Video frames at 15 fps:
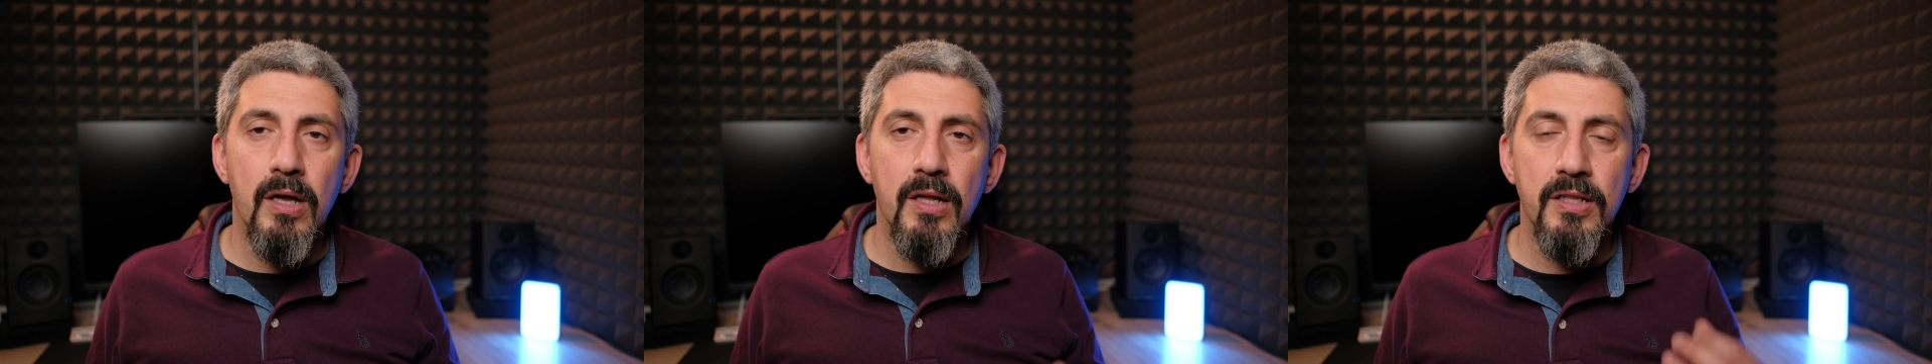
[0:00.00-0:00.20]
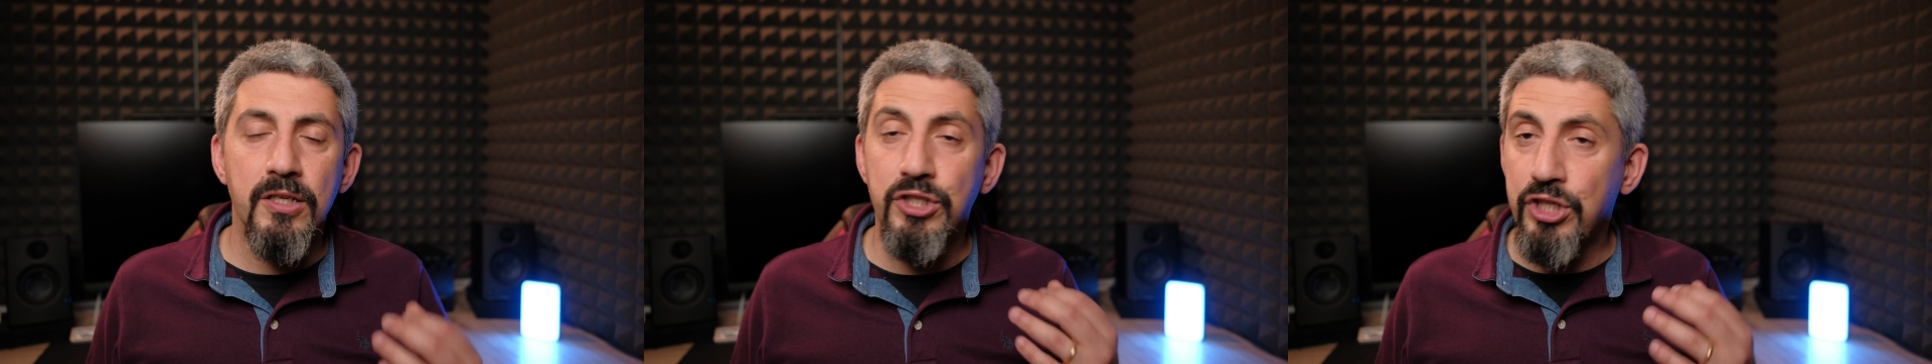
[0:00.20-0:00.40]

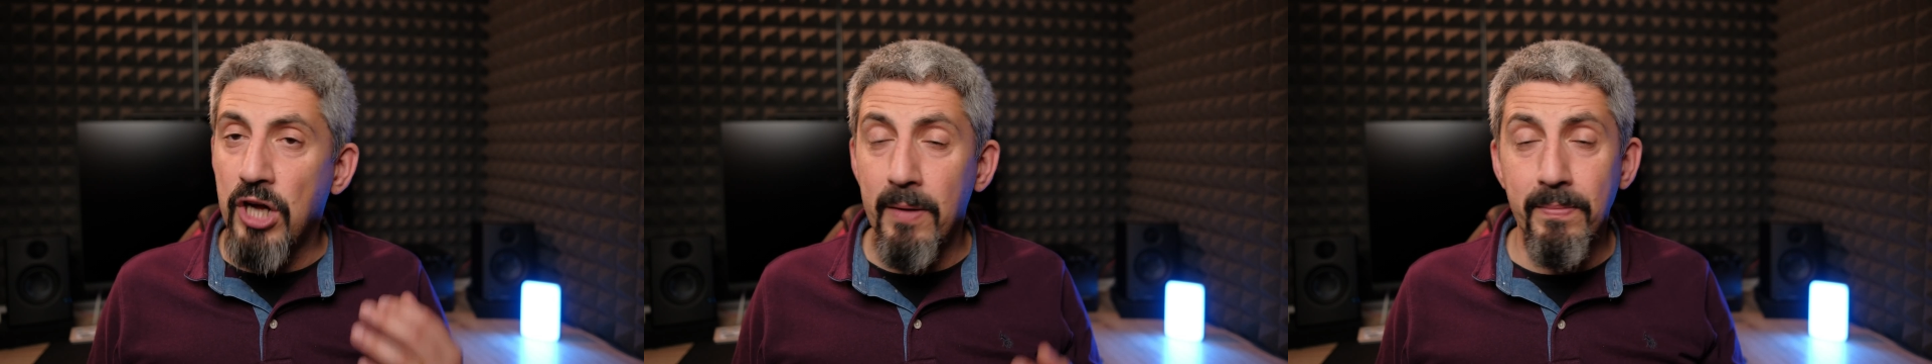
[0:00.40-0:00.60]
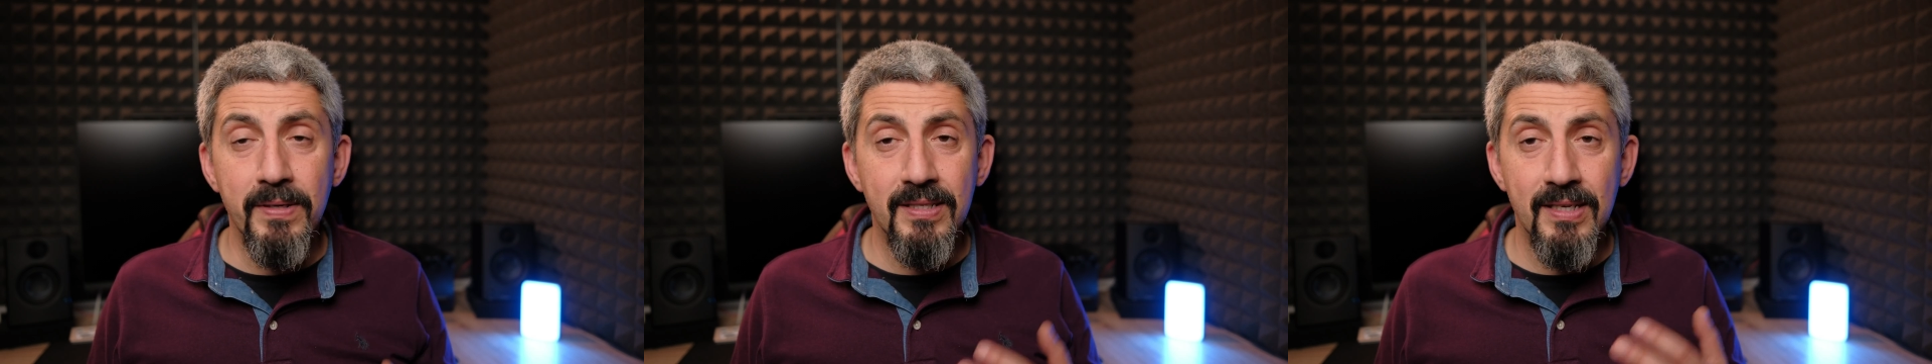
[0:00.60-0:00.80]
The
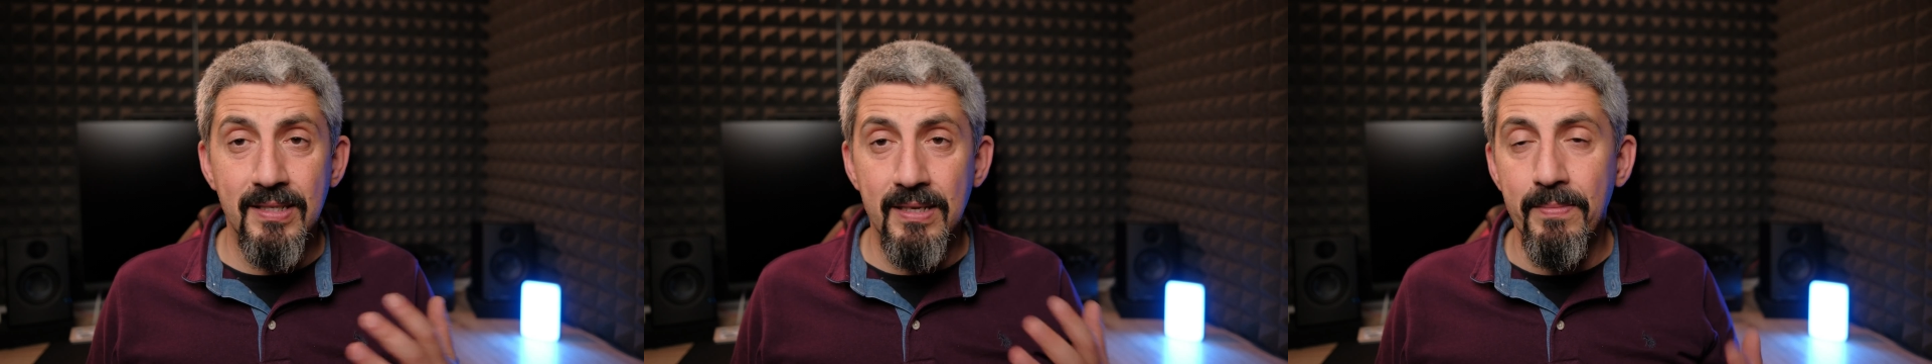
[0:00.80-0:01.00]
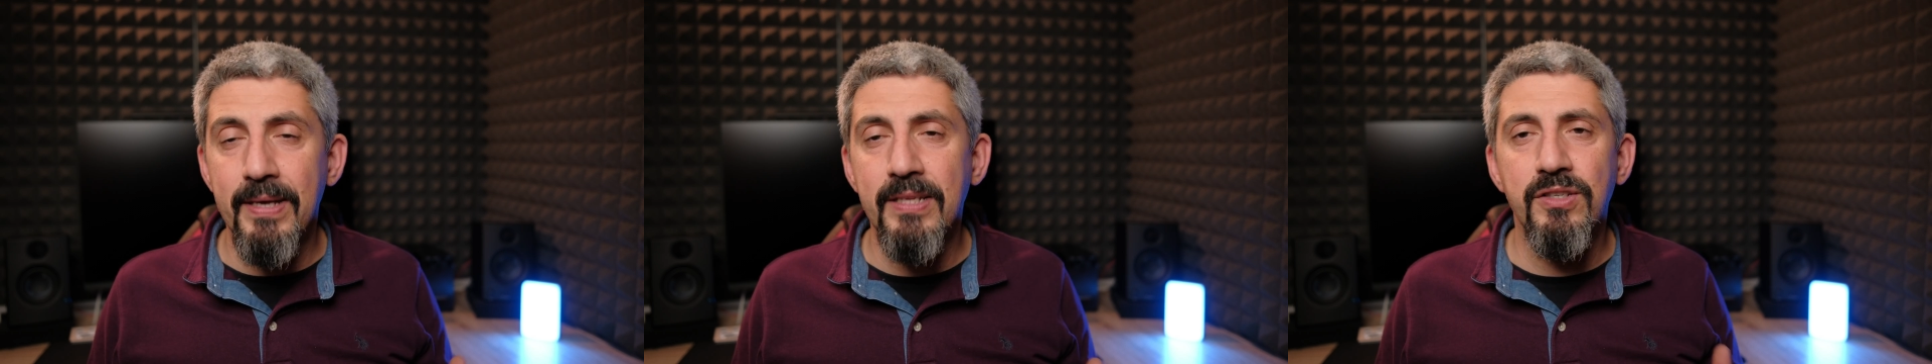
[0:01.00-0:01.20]
sharpness, as
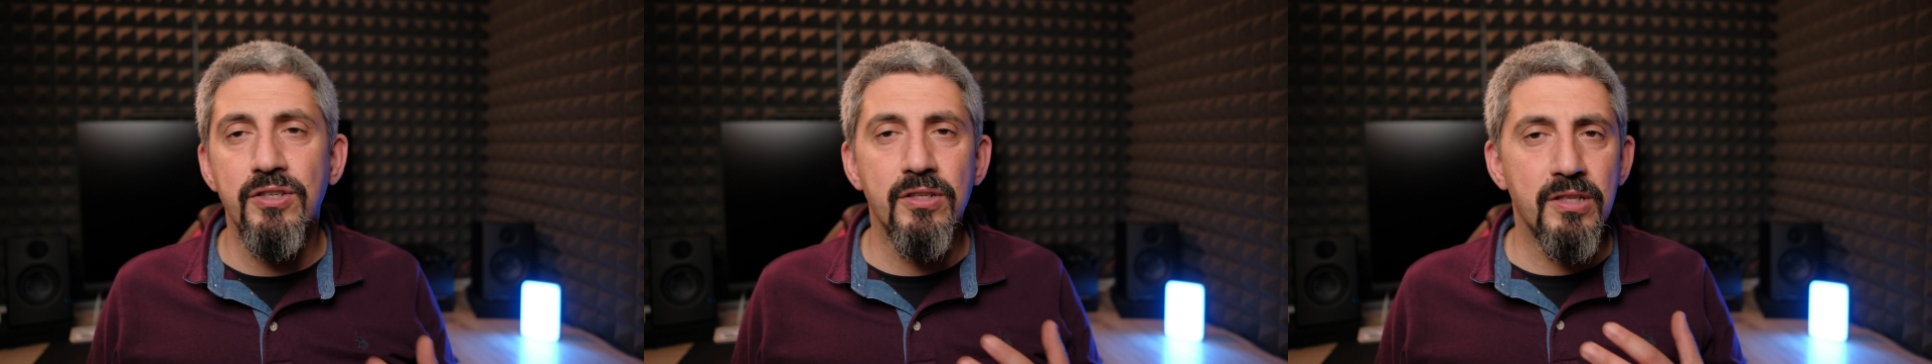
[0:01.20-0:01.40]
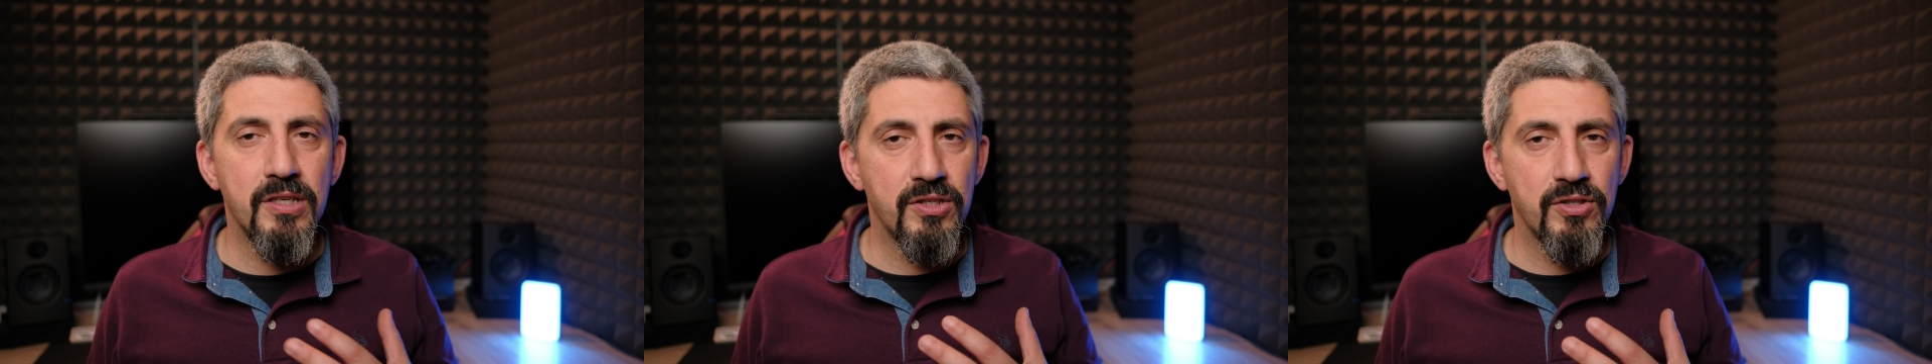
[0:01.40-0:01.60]
I
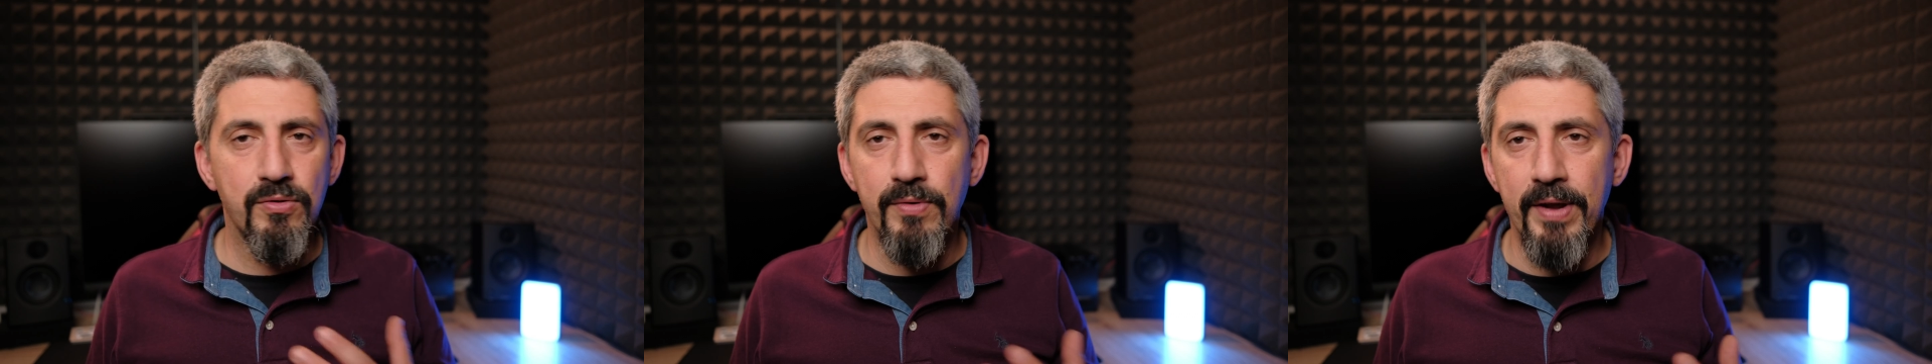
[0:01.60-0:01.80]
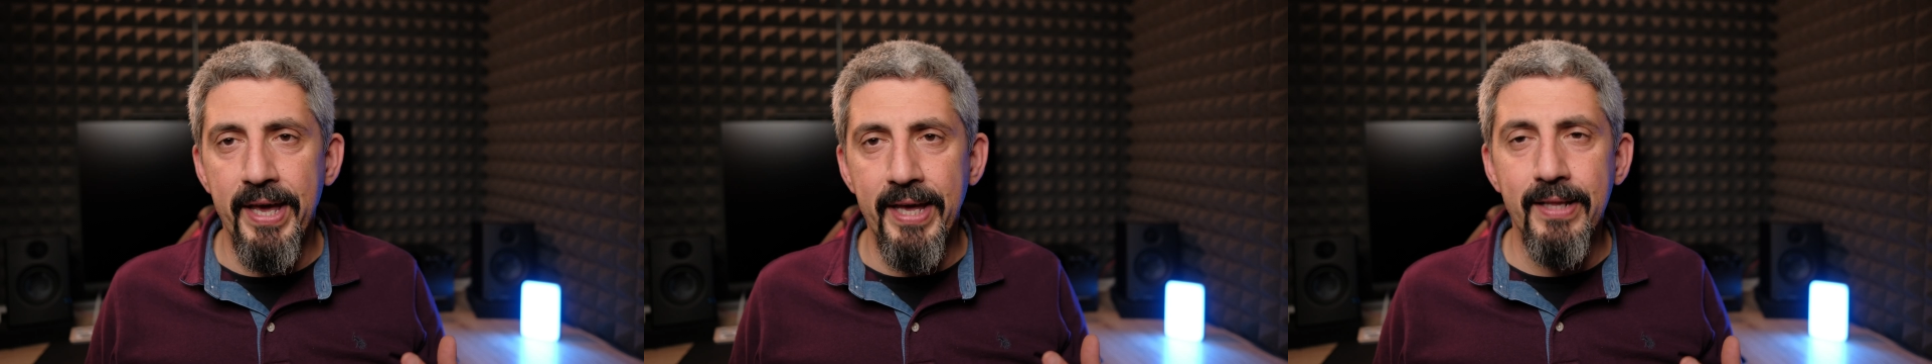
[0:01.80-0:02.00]
mentioned, is
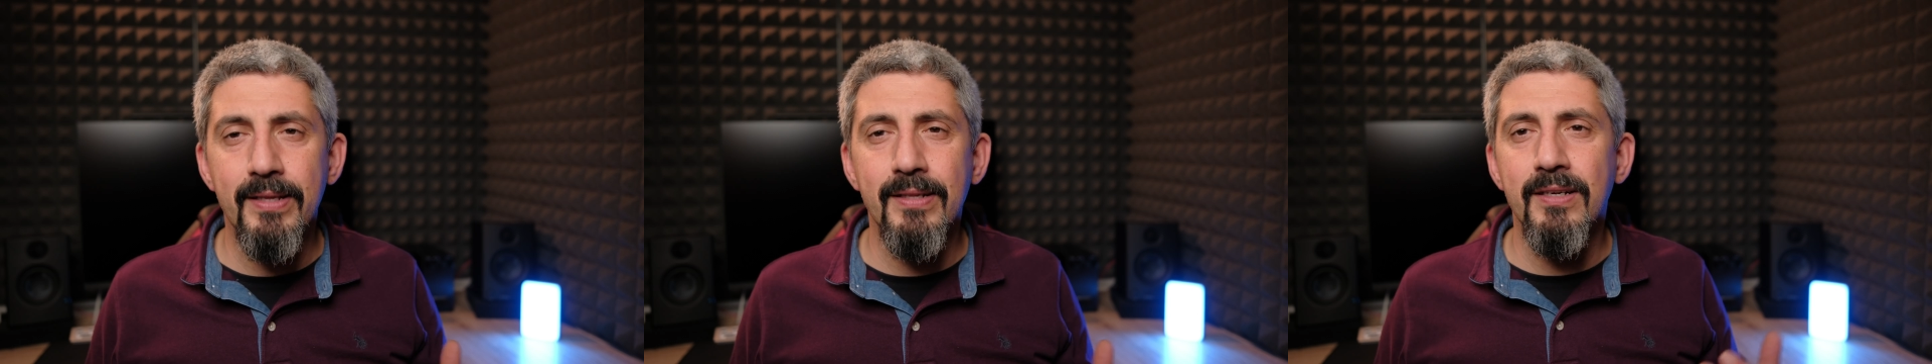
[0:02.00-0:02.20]
great.